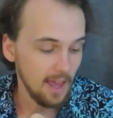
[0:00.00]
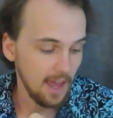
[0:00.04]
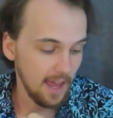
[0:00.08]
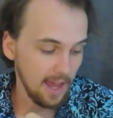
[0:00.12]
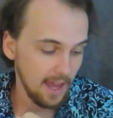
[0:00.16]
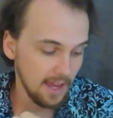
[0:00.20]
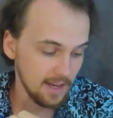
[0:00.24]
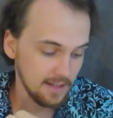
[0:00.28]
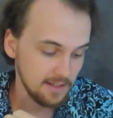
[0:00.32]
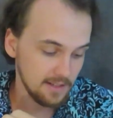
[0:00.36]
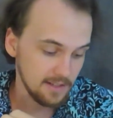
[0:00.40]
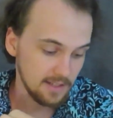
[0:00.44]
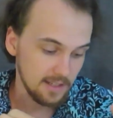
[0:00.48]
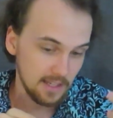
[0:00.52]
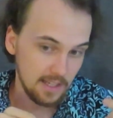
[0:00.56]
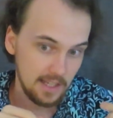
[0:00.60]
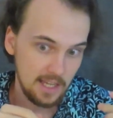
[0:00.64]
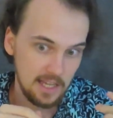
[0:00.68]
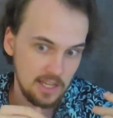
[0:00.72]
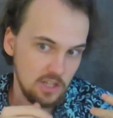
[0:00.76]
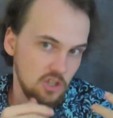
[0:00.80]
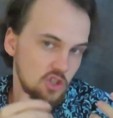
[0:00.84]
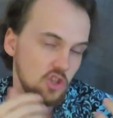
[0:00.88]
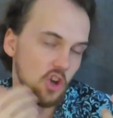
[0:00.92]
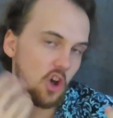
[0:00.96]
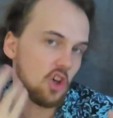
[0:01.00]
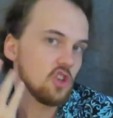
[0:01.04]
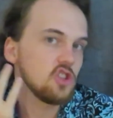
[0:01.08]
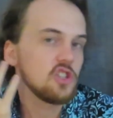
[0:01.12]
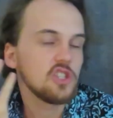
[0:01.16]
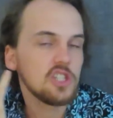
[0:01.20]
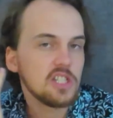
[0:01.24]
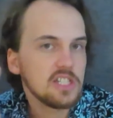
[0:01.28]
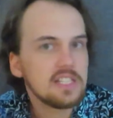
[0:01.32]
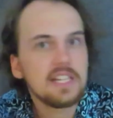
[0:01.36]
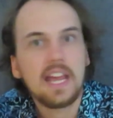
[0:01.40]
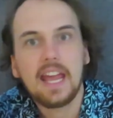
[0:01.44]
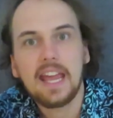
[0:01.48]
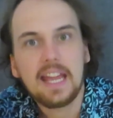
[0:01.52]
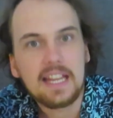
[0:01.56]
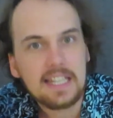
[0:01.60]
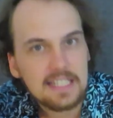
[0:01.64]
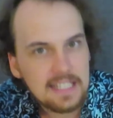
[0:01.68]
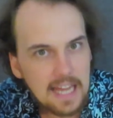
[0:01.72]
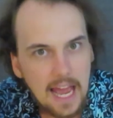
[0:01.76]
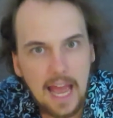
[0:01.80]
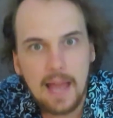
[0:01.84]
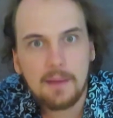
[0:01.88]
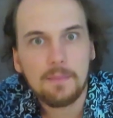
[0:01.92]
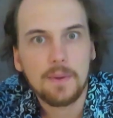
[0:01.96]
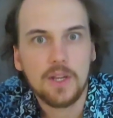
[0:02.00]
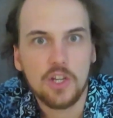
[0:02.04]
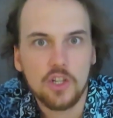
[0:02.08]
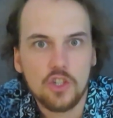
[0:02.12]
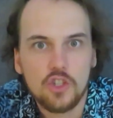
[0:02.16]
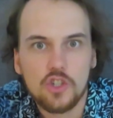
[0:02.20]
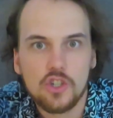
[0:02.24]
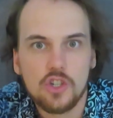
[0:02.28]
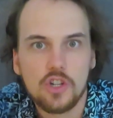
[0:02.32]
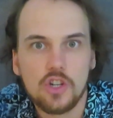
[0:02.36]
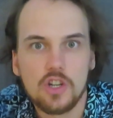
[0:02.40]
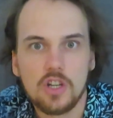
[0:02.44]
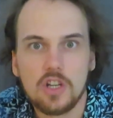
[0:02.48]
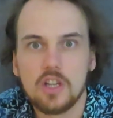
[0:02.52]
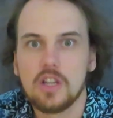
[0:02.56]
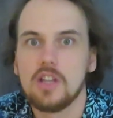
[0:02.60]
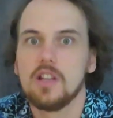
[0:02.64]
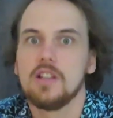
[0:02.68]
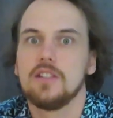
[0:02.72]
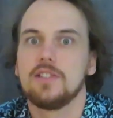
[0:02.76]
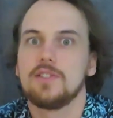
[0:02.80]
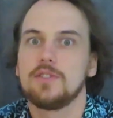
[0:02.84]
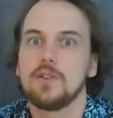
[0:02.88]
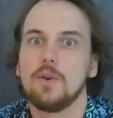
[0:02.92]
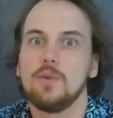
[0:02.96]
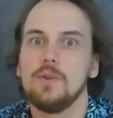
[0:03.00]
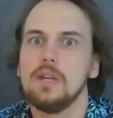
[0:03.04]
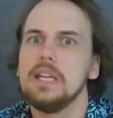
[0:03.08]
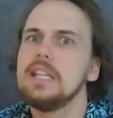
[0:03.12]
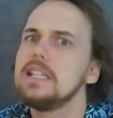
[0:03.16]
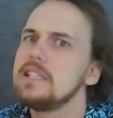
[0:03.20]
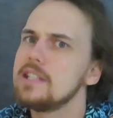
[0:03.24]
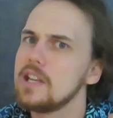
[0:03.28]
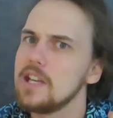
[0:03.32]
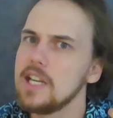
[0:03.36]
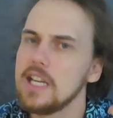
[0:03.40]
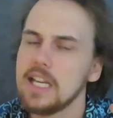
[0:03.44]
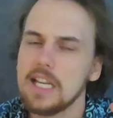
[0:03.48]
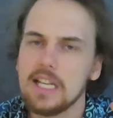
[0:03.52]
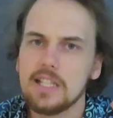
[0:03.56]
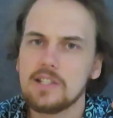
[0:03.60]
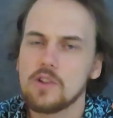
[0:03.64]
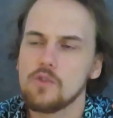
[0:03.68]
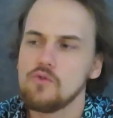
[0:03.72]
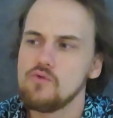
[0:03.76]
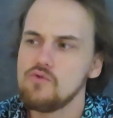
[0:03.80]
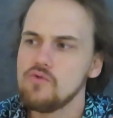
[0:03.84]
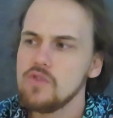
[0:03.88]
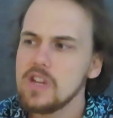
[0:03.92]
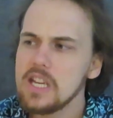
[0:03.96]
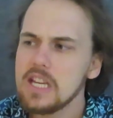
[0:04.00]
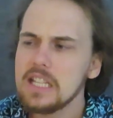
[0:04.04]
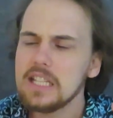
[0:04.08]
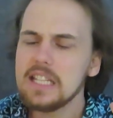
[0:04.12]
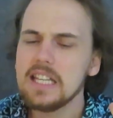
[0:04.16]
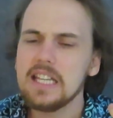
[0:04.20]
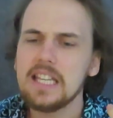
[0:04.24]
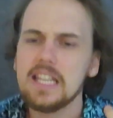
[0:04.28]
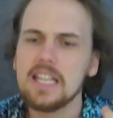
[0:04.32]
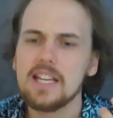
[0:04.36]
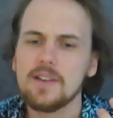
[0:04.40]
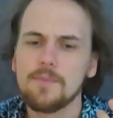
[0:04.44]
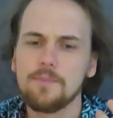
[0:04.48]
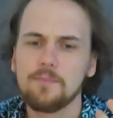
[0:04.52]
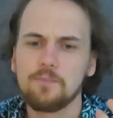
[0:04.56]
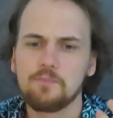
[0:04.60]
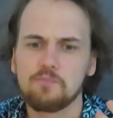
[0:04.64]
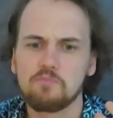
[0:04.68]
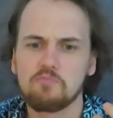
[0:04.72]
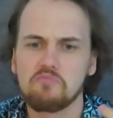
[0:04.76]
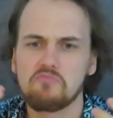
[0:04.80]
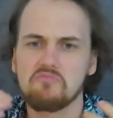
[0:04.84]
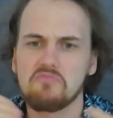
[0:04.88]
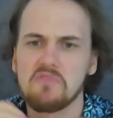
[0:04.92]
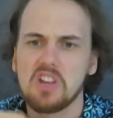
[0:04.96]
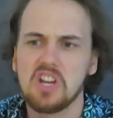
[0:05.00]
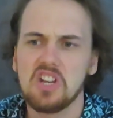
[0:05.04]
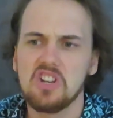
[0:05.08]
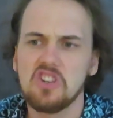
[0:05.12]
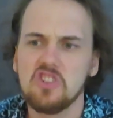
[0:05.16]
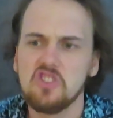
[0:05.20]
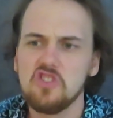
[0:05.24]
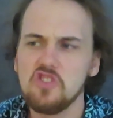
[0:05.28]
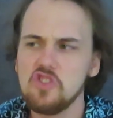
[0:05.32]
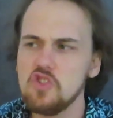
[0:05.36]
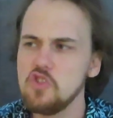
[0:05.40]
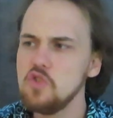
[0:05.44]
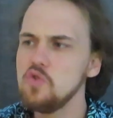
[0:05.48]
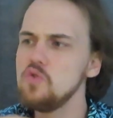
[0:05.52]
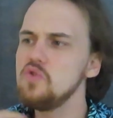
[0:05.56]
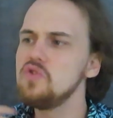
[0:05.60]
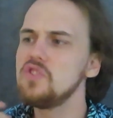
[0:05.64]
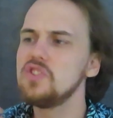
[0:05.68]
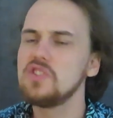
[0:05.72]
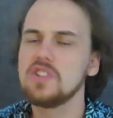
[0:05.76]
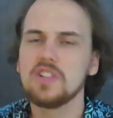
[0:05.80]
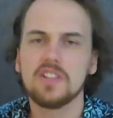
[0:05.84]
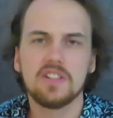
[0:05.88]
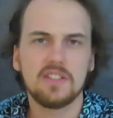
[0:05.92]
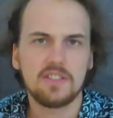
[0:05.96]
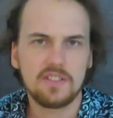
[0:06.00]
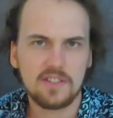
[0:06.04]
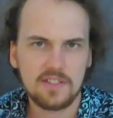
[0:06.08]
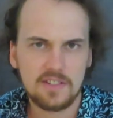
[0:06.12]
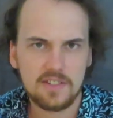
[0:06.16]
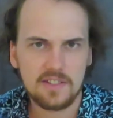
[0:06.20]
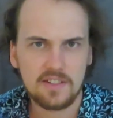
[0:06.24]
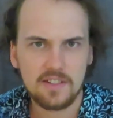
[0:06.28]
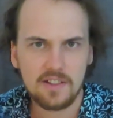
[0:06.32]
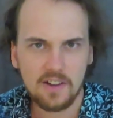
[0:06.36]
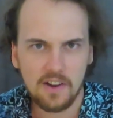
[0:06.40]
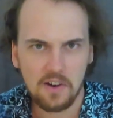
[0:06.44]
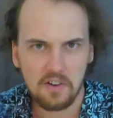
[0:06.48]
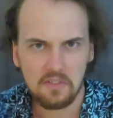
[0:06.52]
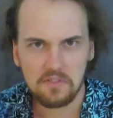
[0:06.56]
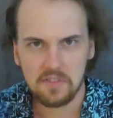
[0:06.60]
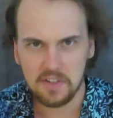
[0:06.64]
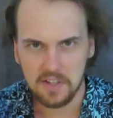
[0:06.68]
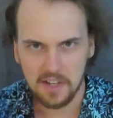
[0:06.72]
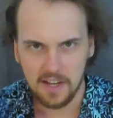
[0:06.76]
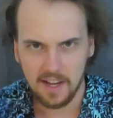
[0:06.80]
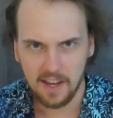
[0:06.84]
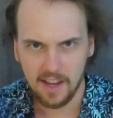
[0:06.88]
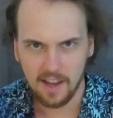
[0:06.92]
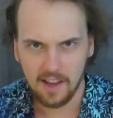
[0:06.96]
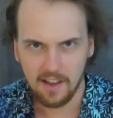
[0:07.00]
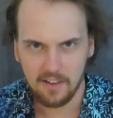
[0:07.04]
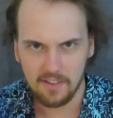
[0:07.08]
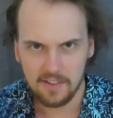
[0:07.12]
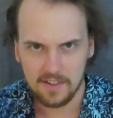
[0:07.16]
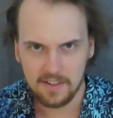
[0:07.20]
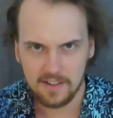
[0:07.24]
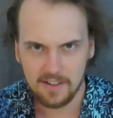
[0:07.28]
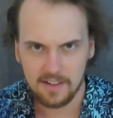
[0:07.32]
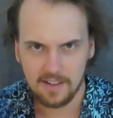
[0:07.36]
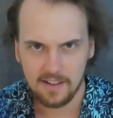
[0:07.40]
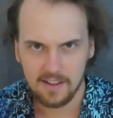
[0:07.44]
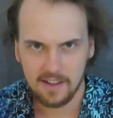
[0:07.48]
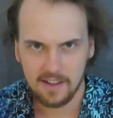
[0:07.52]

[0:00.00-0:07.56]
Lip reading: And it doesn't take damage. So it's a really nuisance of an encounter.